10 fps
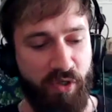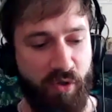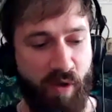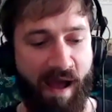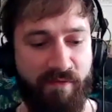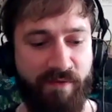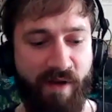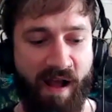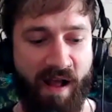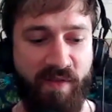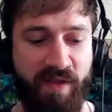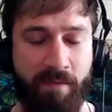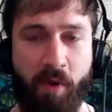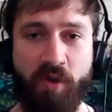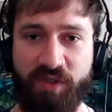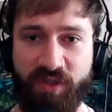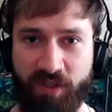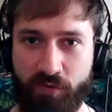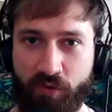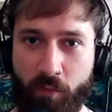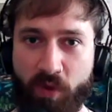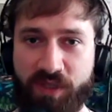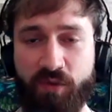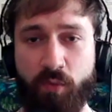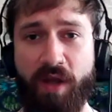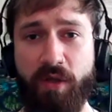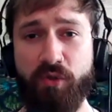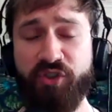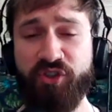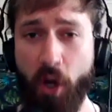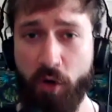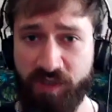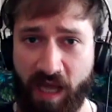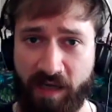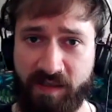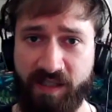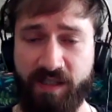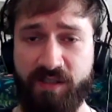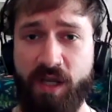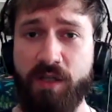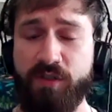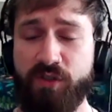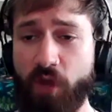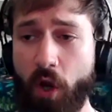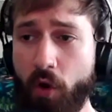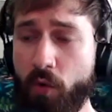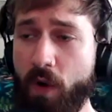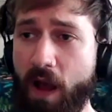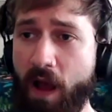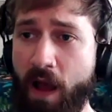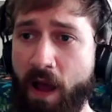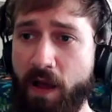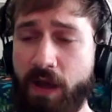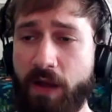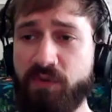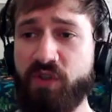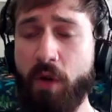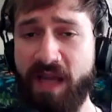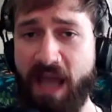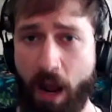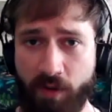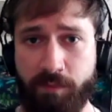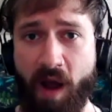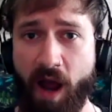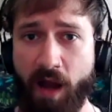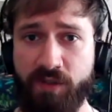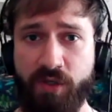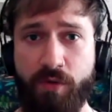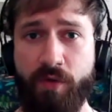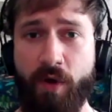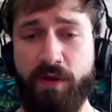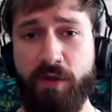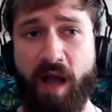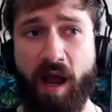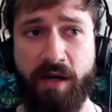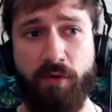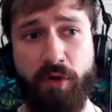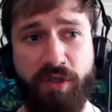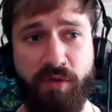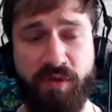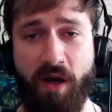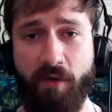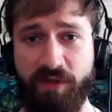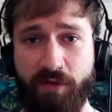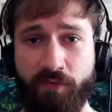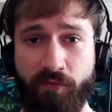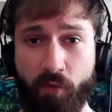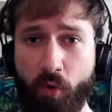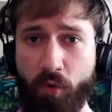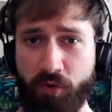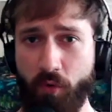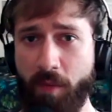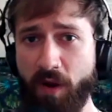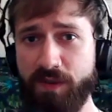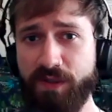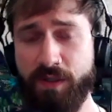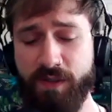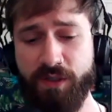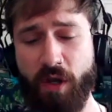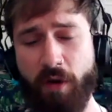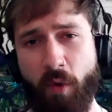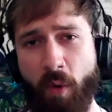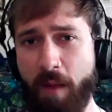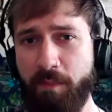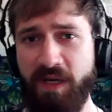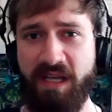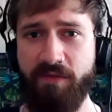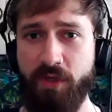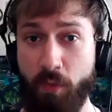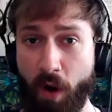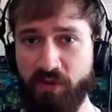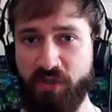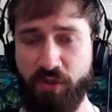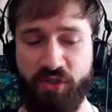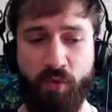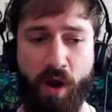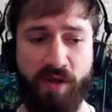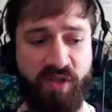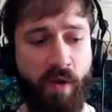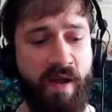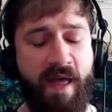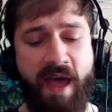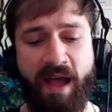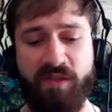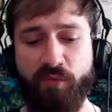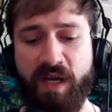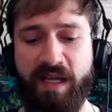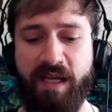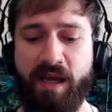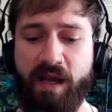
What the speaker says: you have the imposter syndrome, which is where you're so talented, you have so many hours behind you that you kind of look at yourself as a fraud almost, and you don't quite believe that you are as good as you are. So it's really